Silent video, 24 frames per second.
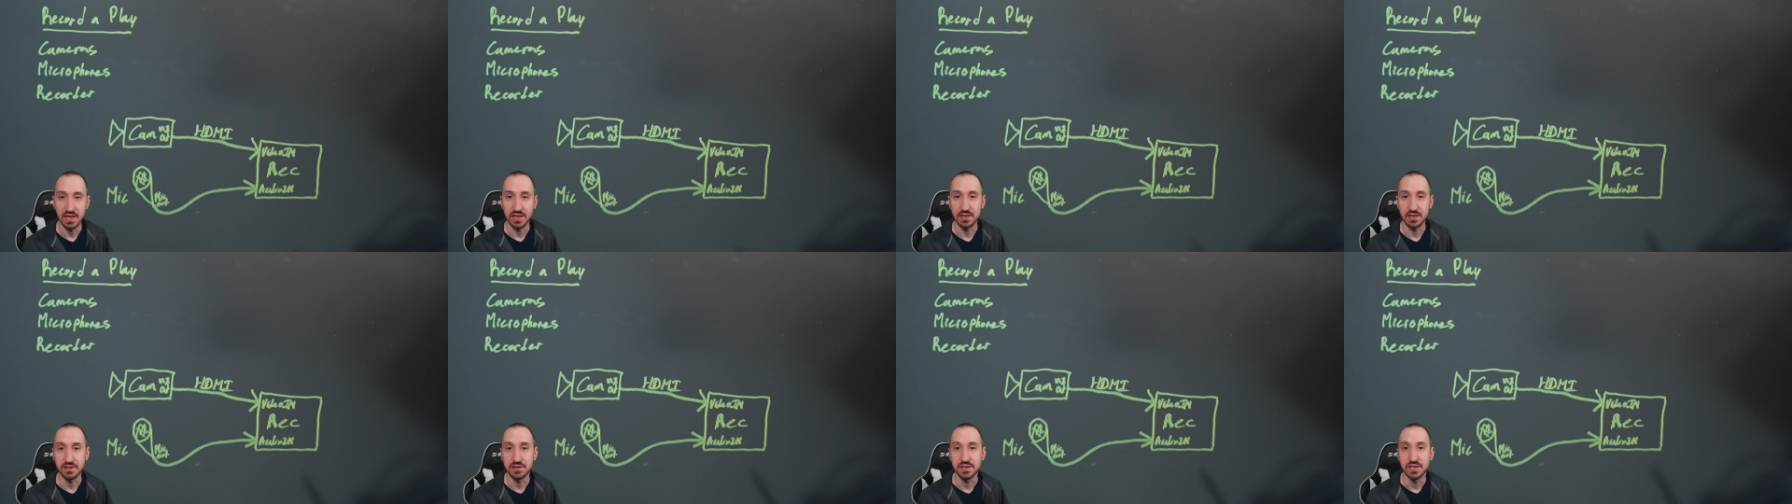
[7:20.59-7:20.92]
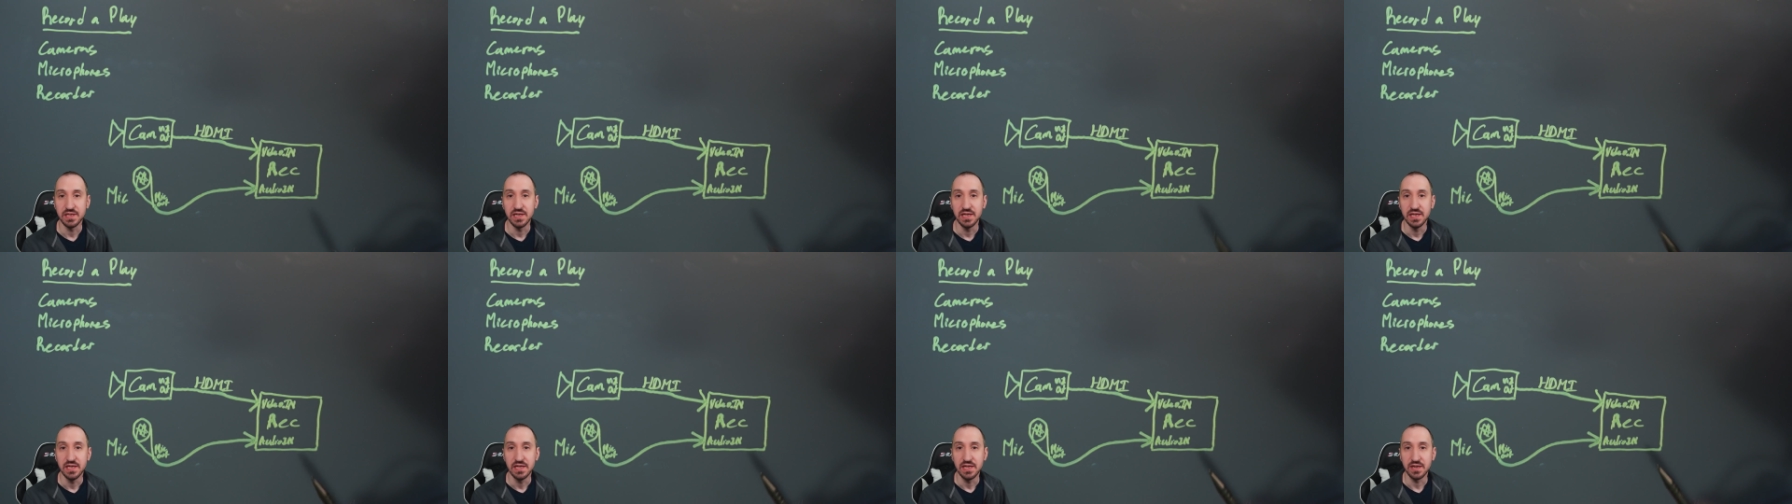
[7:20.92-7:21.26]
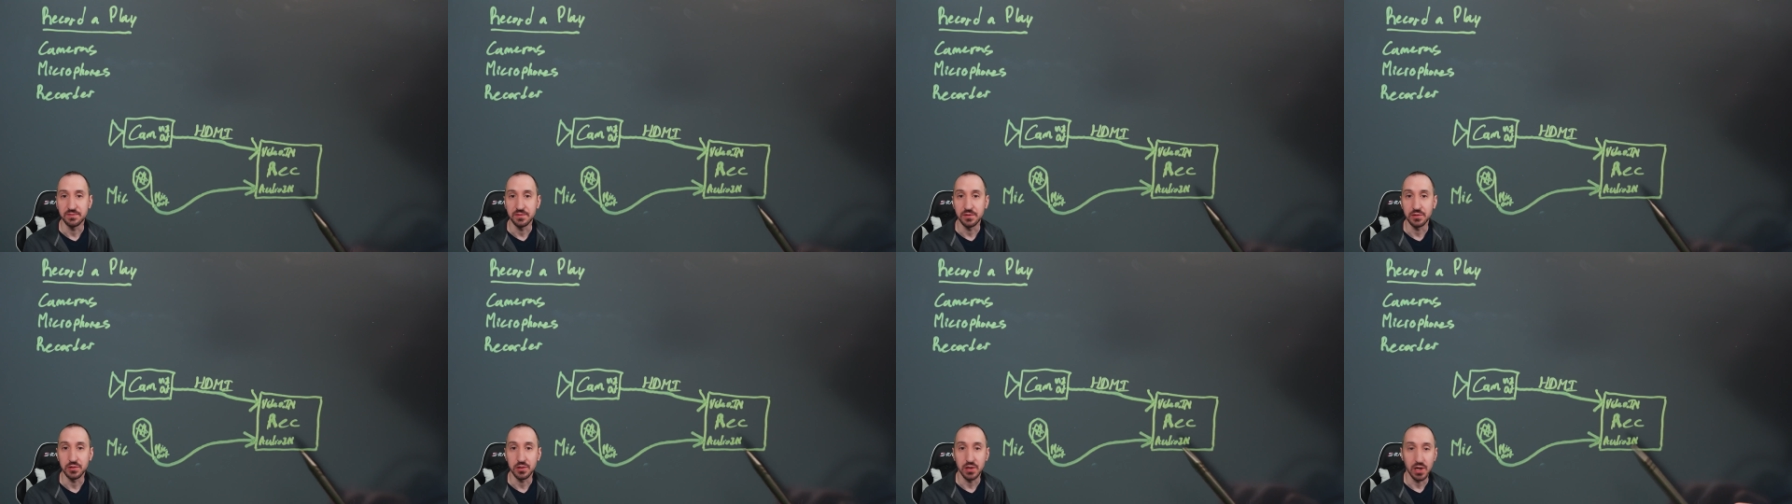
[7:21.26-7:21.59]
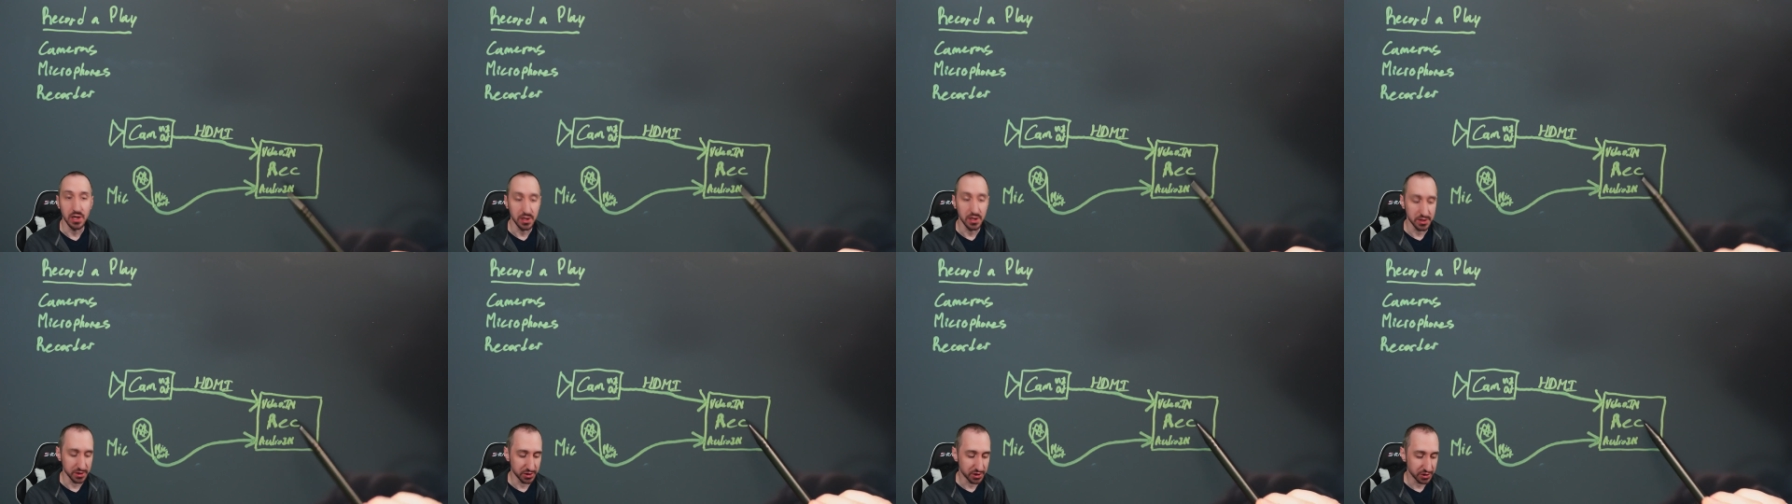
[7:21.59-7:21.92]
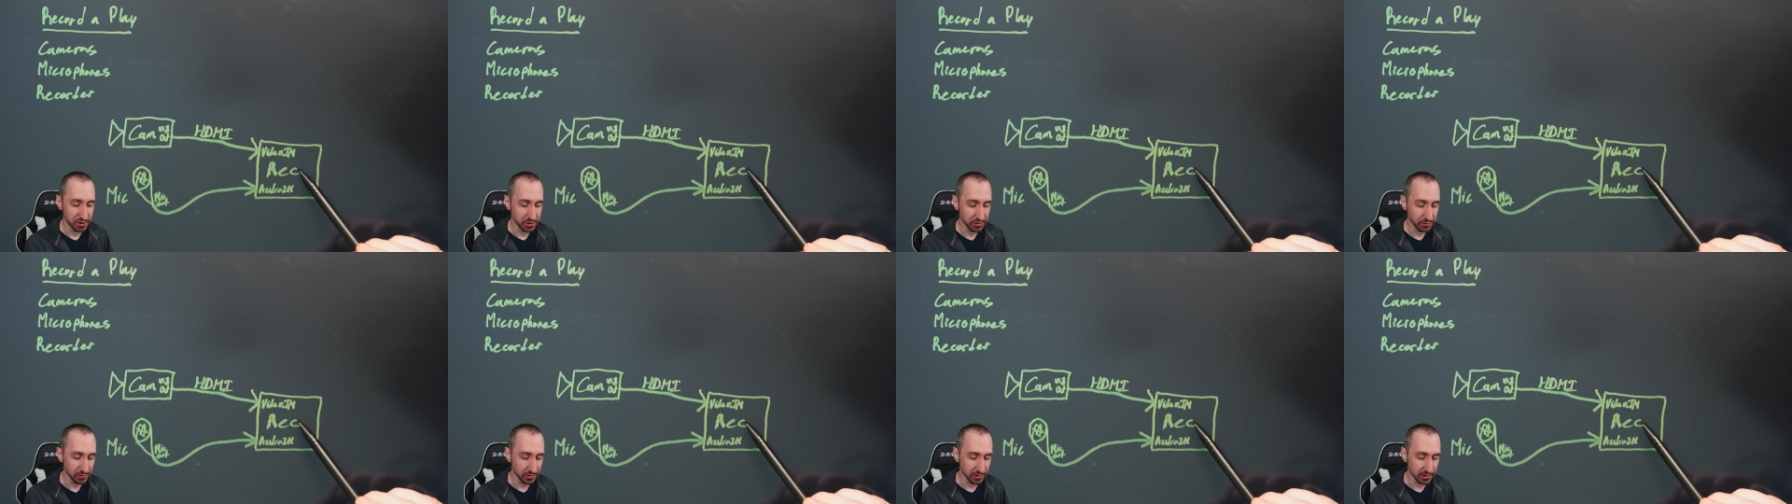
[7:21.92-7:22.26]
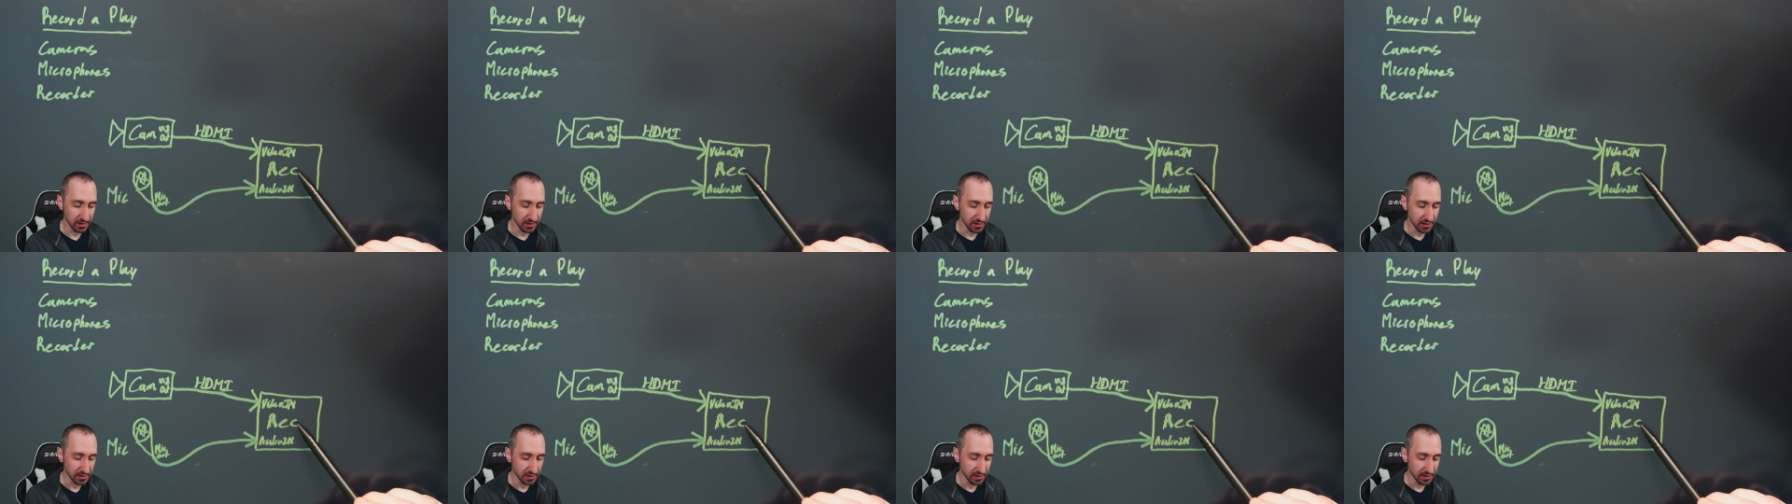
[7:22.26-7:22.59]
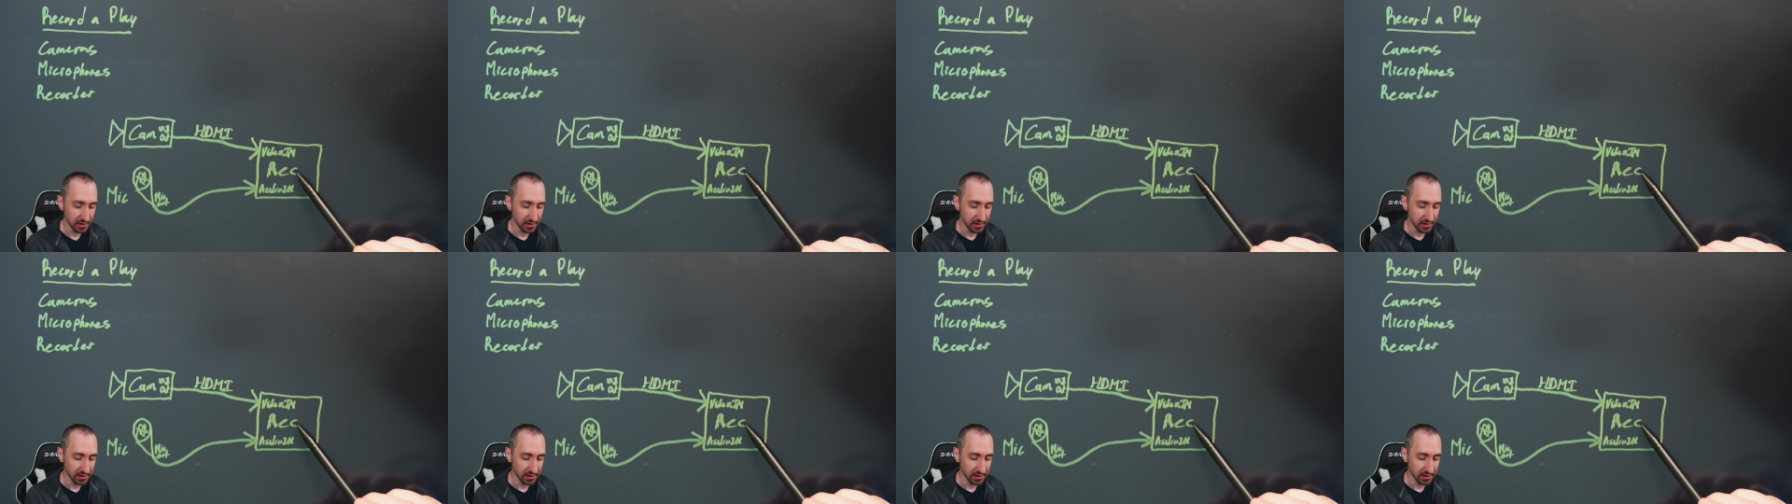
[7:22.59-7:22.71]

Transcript: And if we were unsure